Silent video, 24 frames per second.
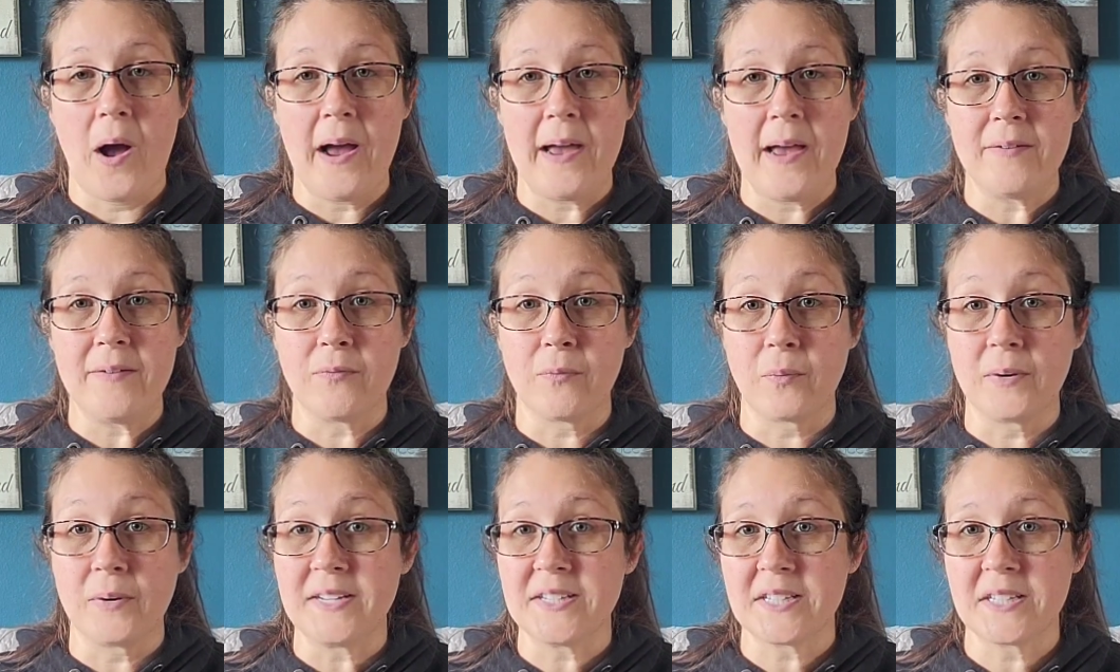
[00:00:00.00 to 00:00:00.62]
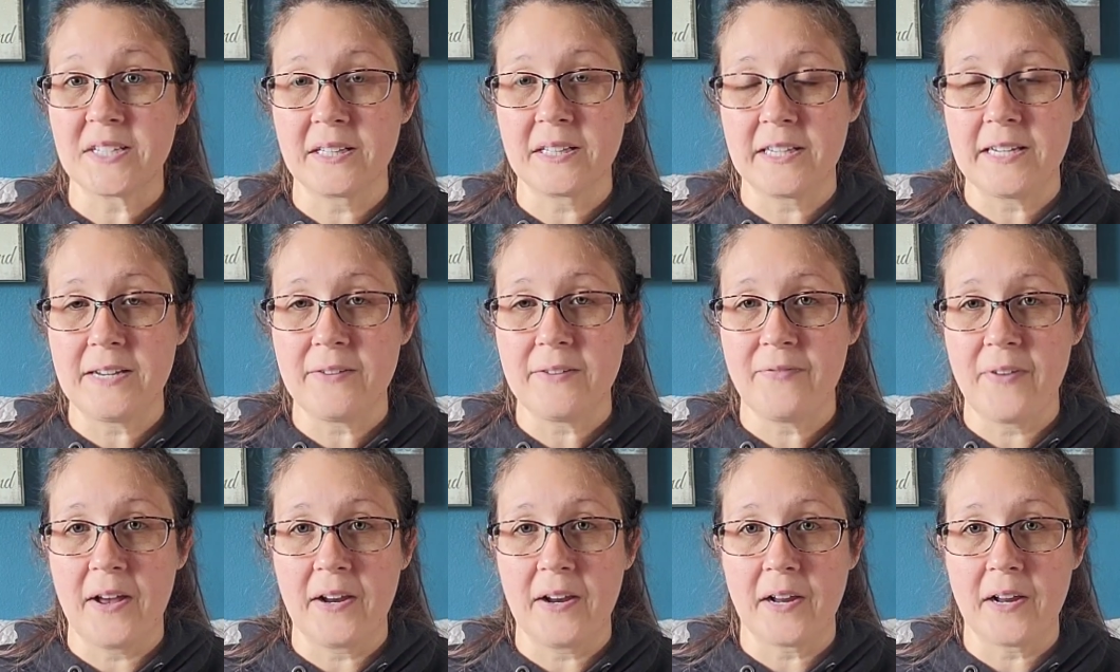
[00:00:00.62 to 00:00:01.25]
I
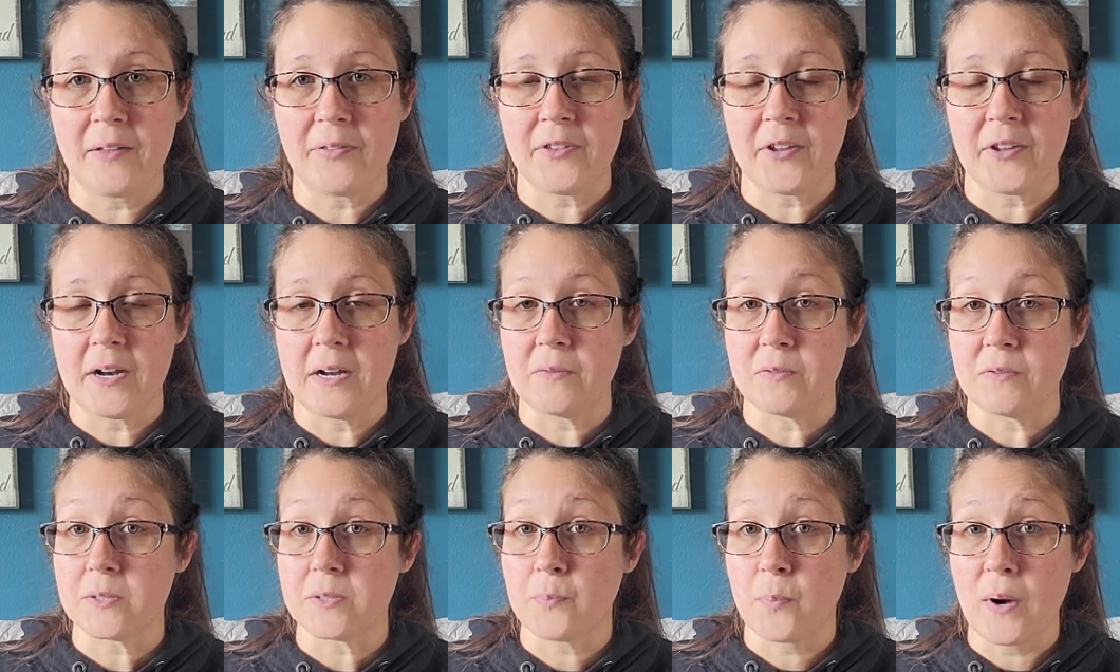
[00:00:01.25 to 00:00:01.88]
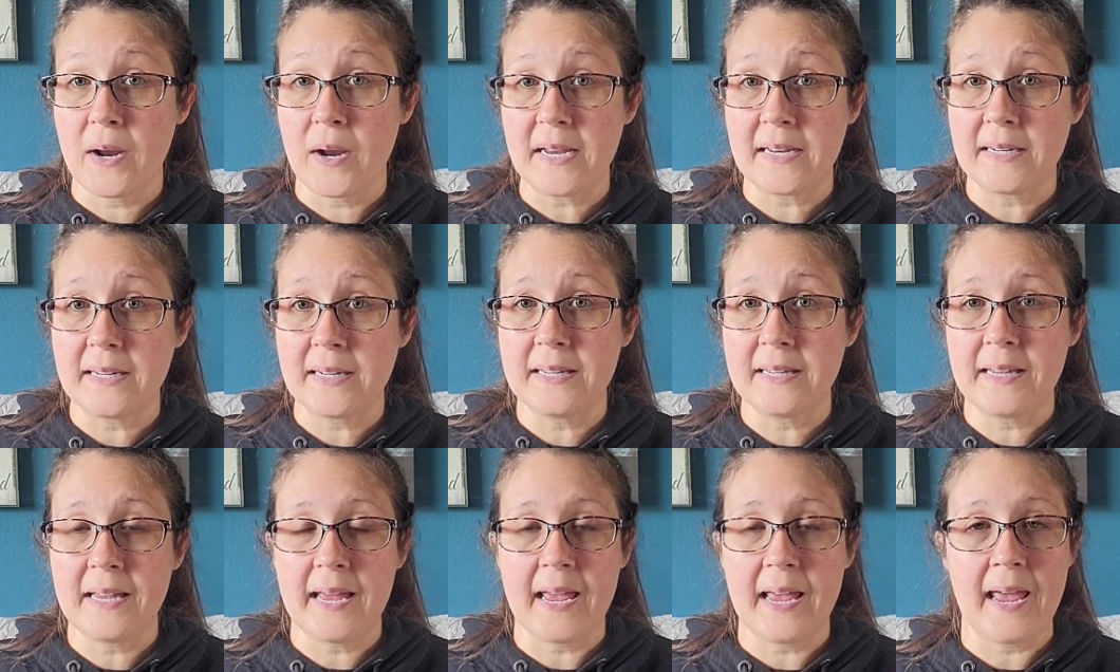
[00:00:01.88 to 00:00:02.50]
recently found out that I was
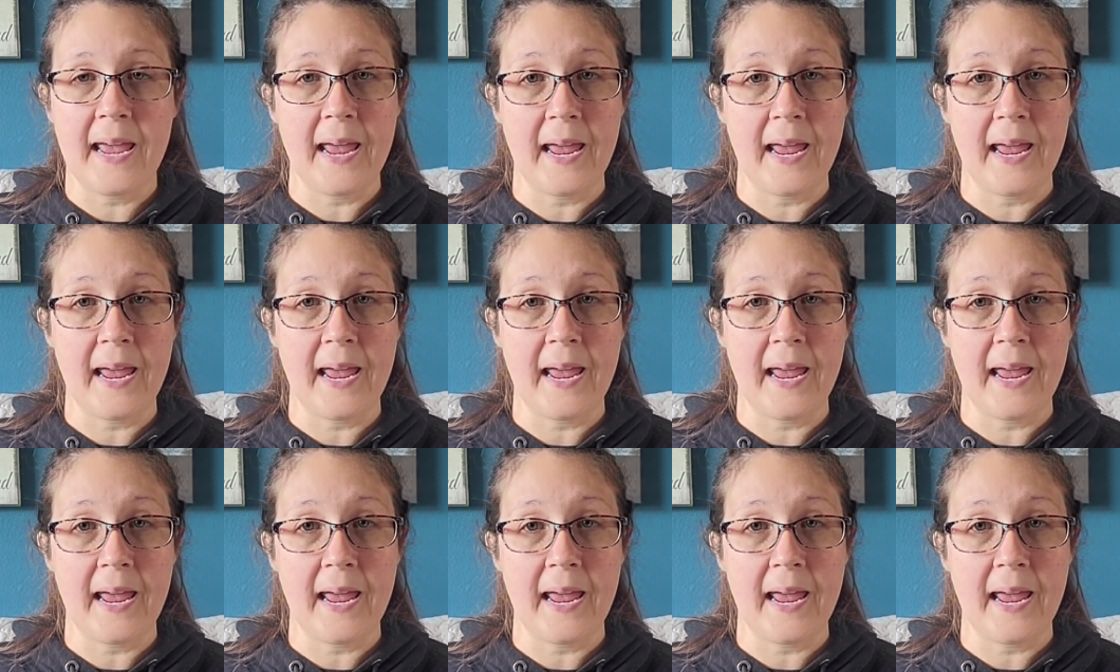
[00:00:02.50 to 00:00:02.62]
pregnant